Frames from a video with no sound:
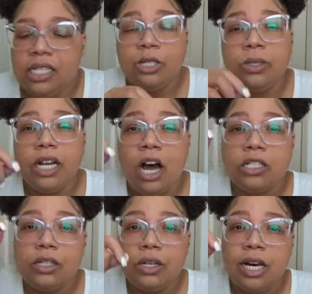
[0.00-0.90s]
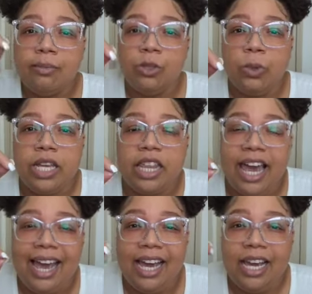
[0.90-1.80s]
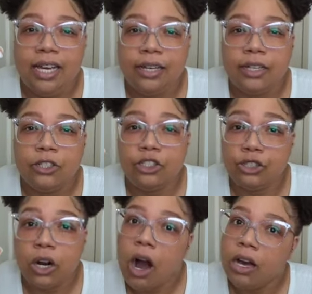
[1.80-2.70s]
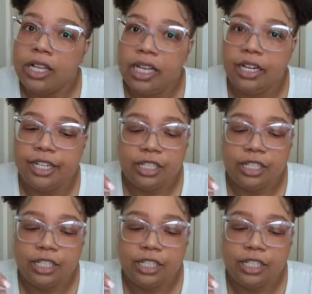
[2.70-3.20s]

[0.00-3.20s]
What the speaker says: This one also comes with a straw cleaner,